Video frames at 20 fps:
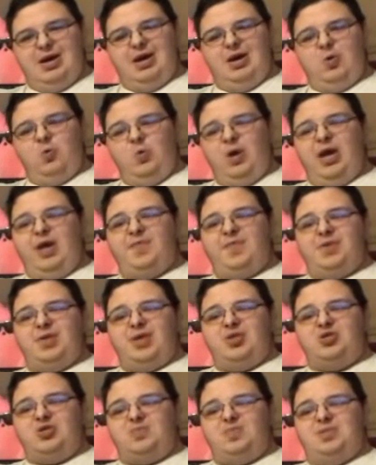A wafer
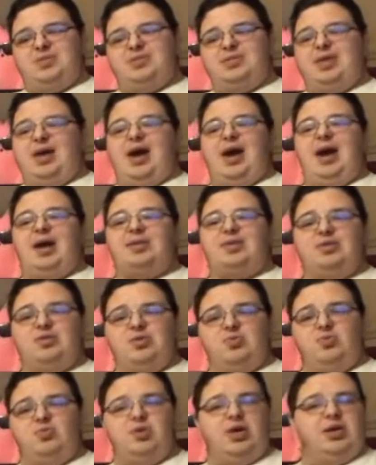that's just been stacked
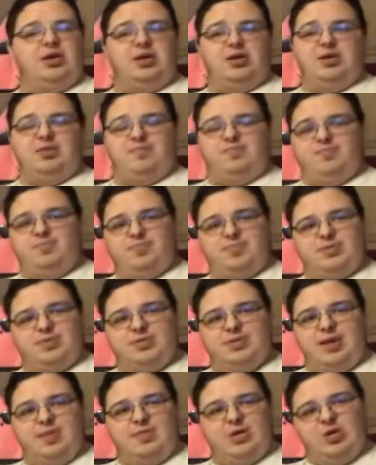into like a
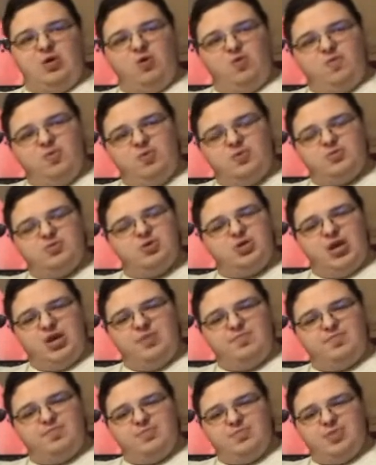semi-oval
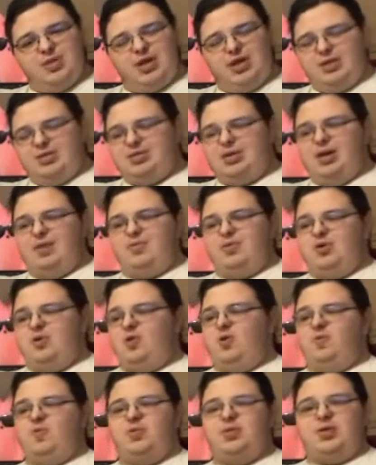shape. Like, it's not even
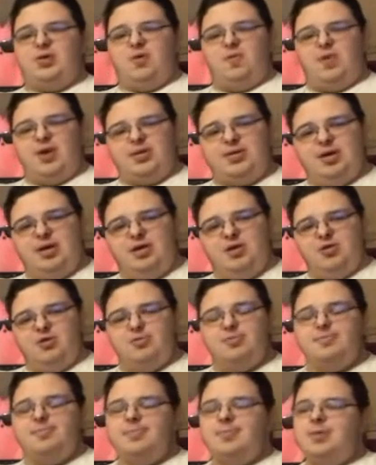an oval, it's like a
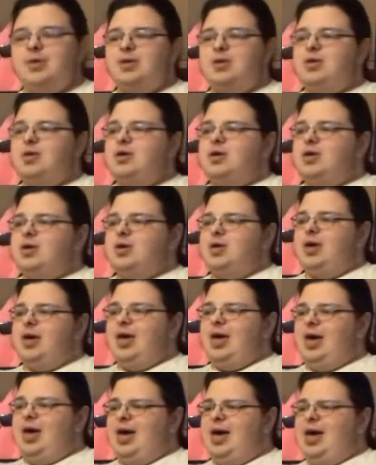rectangle.
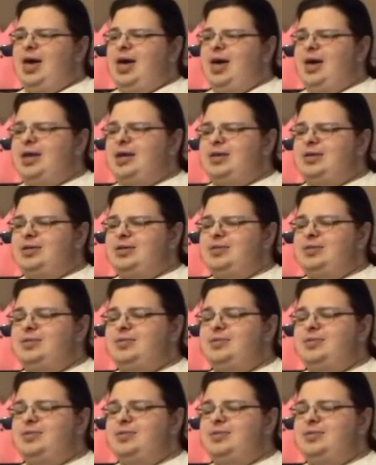And